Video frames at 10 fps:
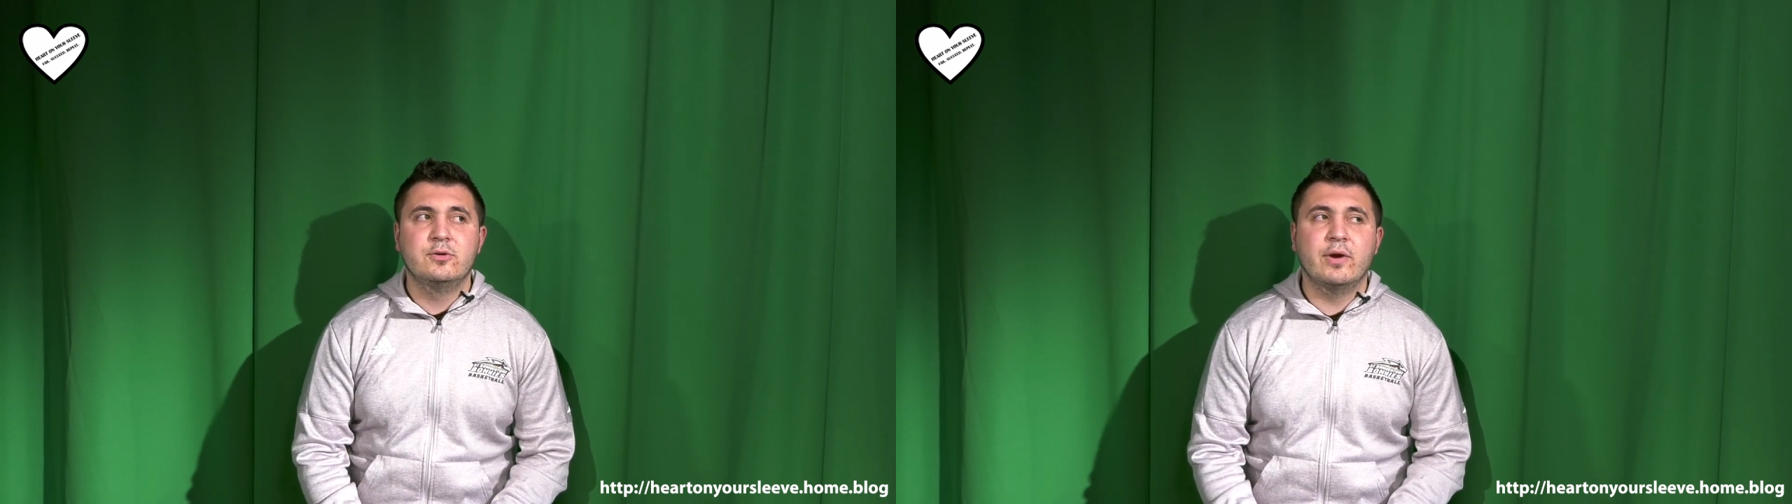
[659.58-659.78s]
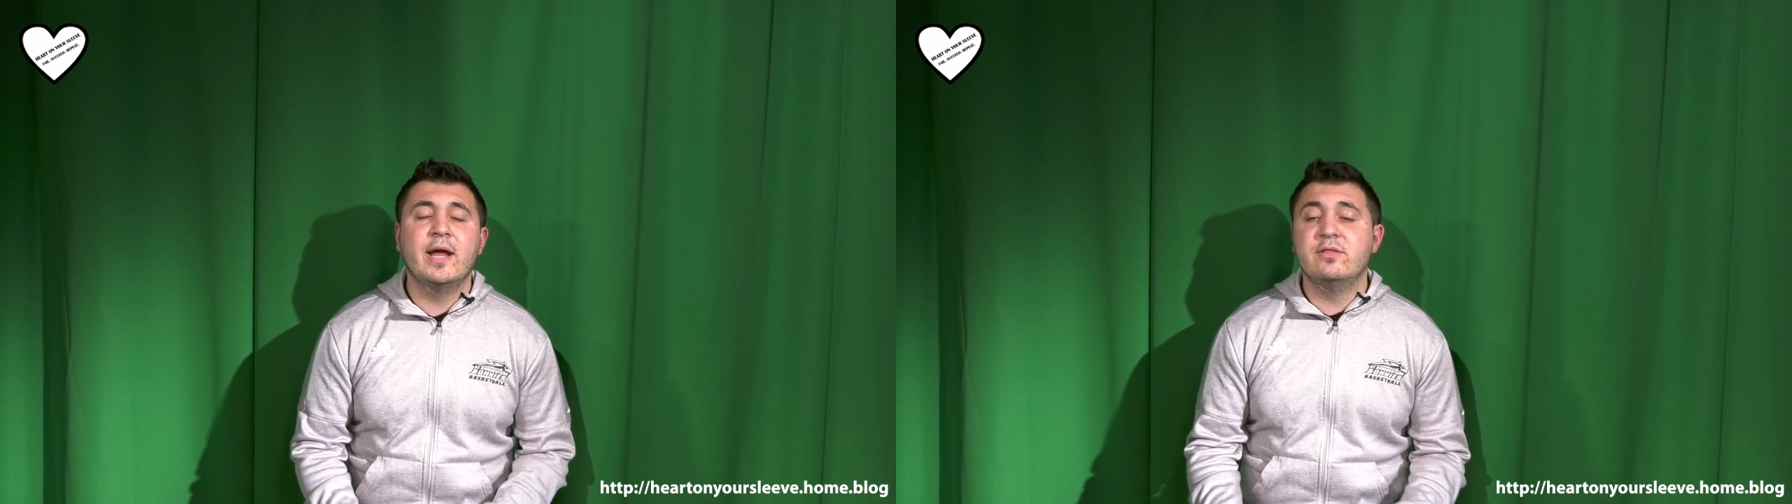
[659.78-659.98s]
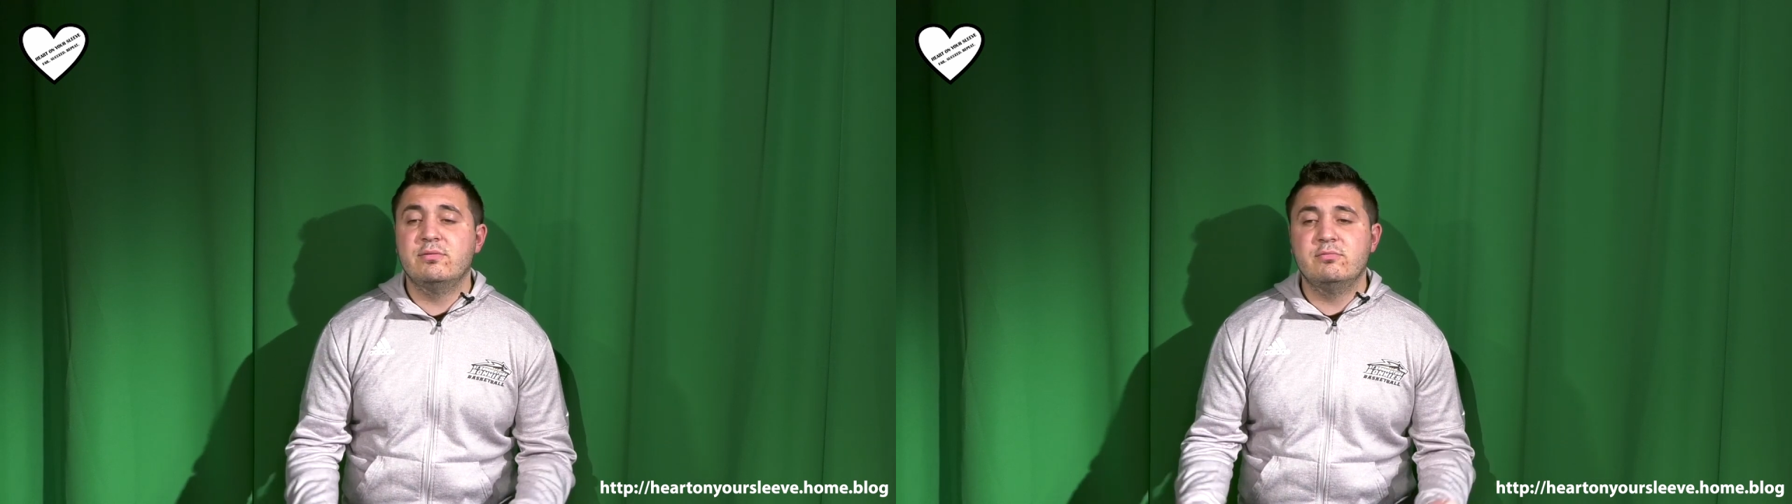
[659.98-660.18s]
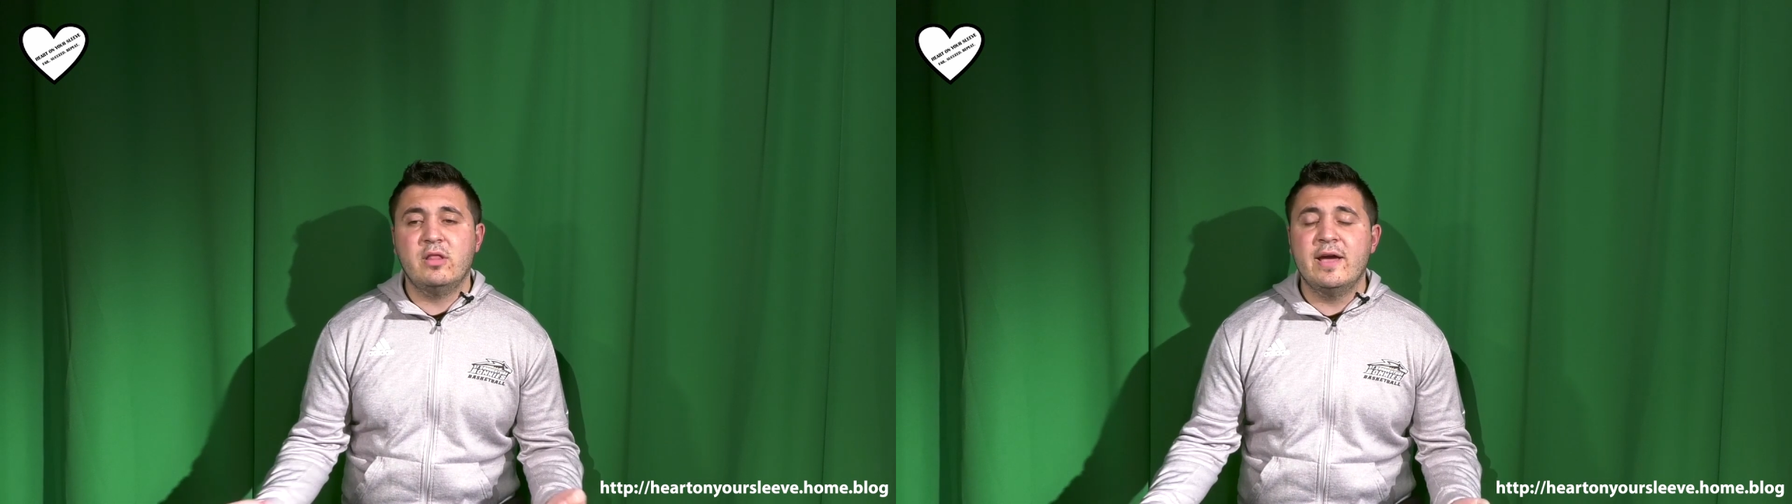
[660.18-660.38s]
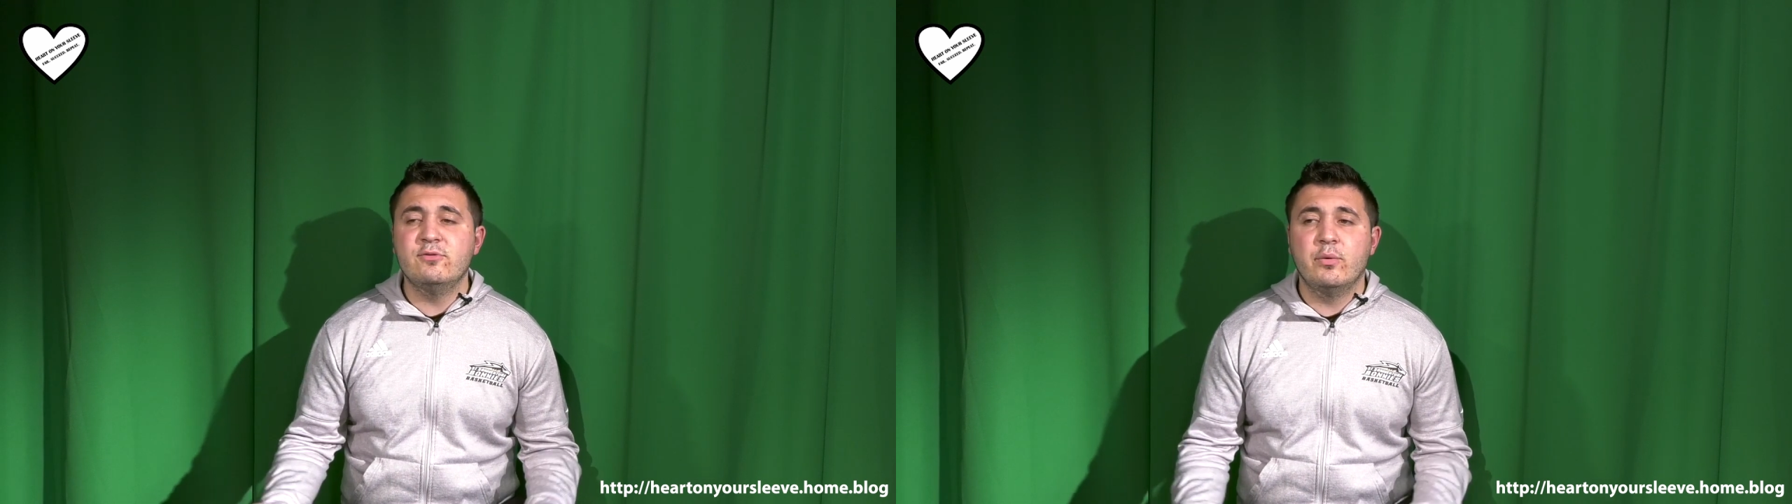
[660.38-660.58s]
Granted,
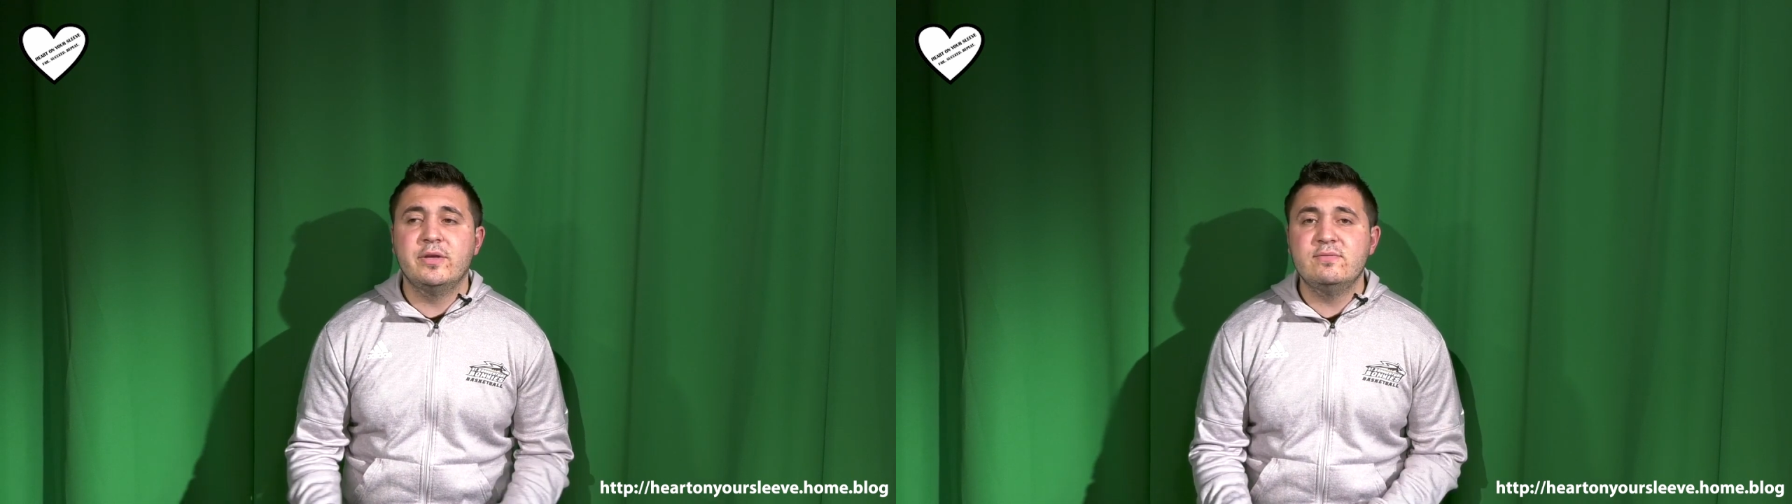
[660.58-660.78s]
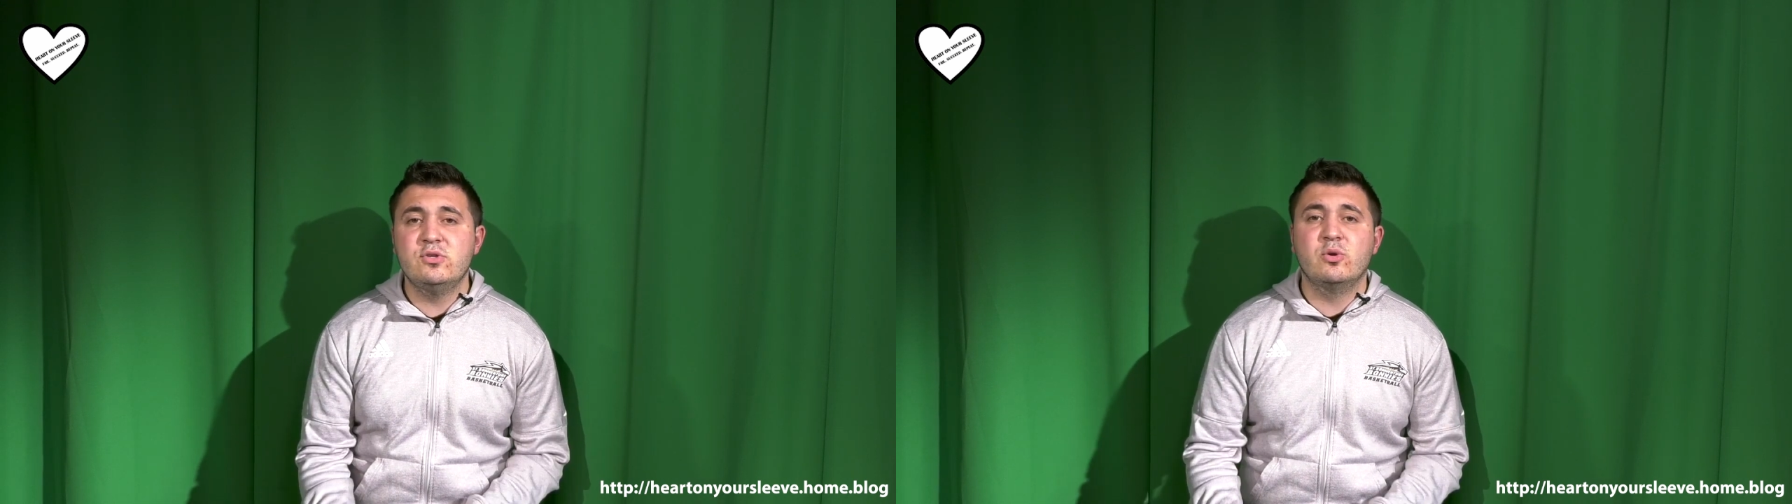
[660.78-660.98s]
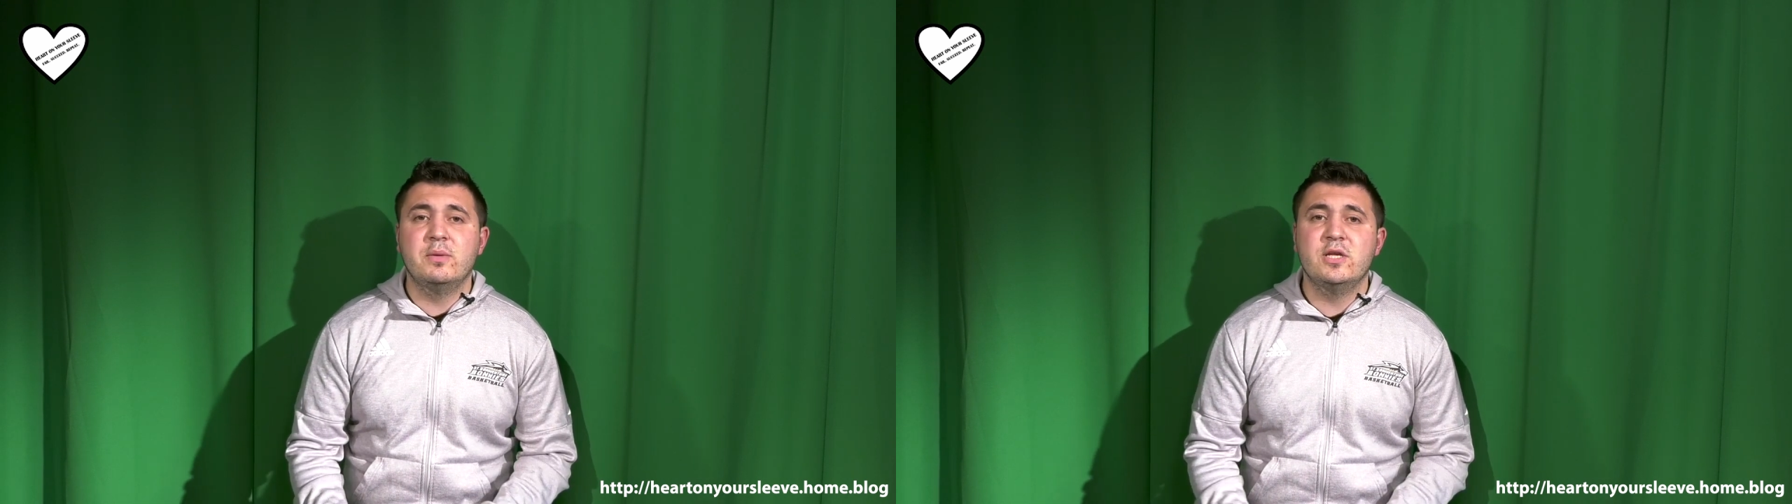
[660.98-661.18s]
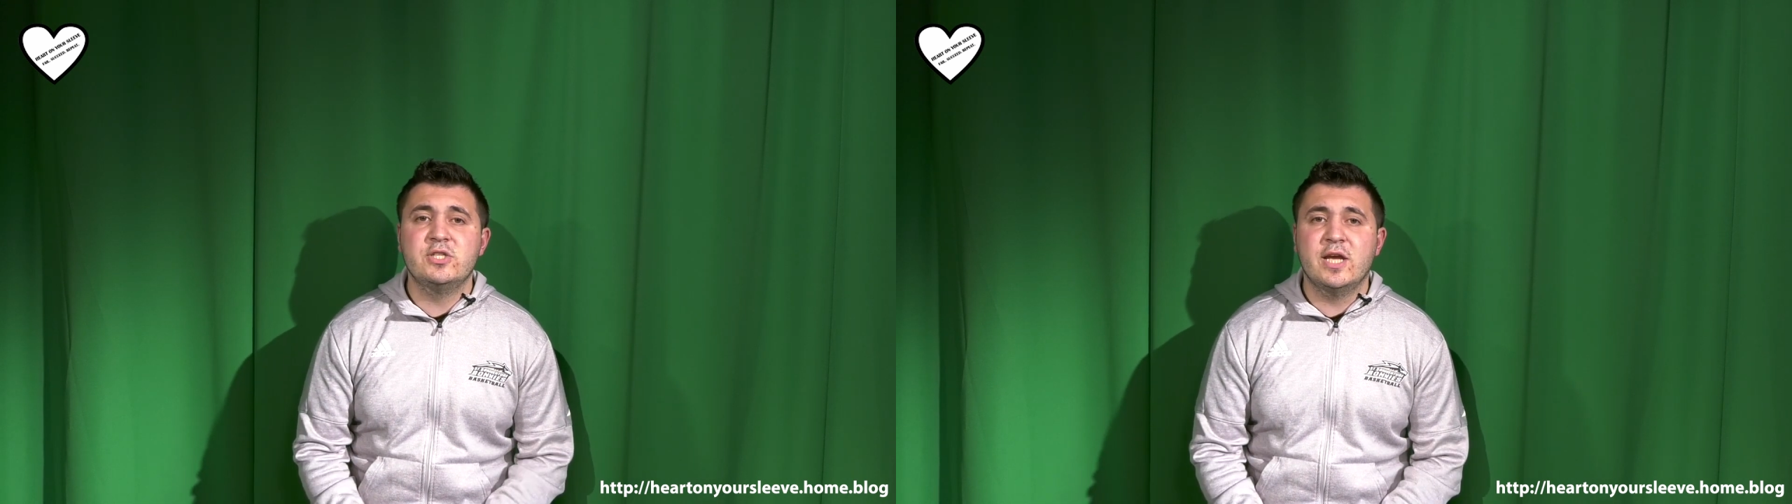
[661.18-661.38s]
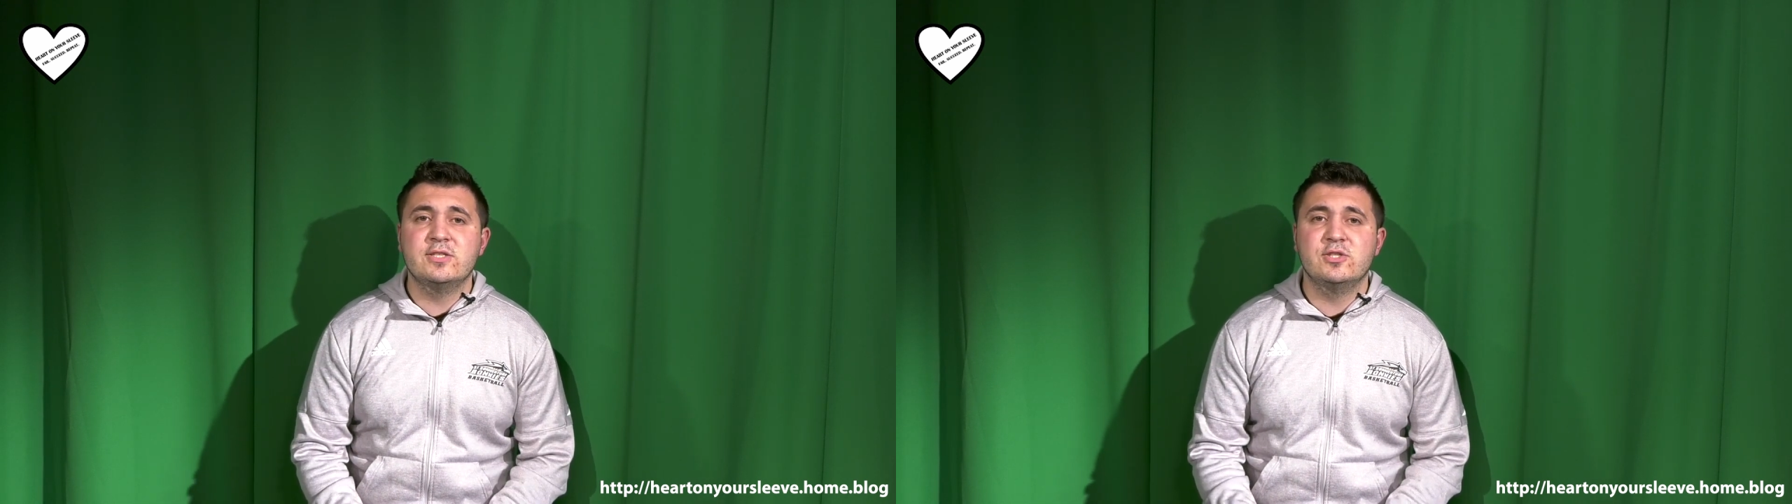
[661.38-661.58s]
life only gives you so many
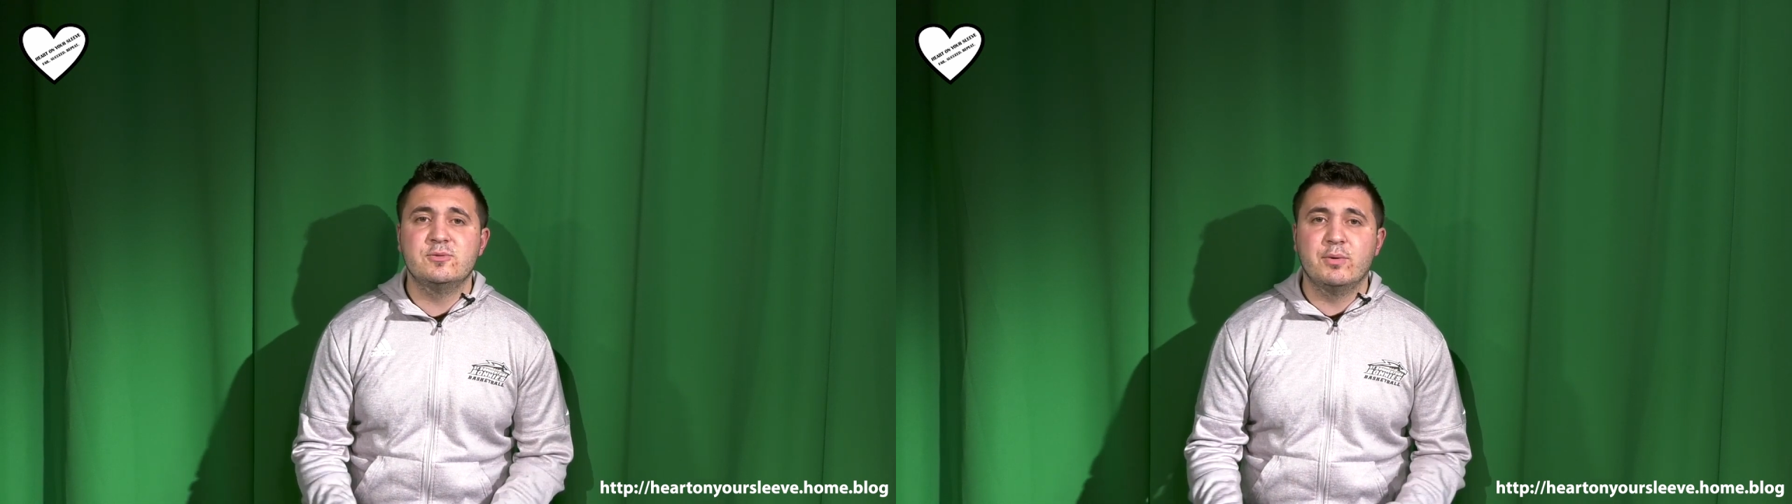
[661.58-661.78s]
chances,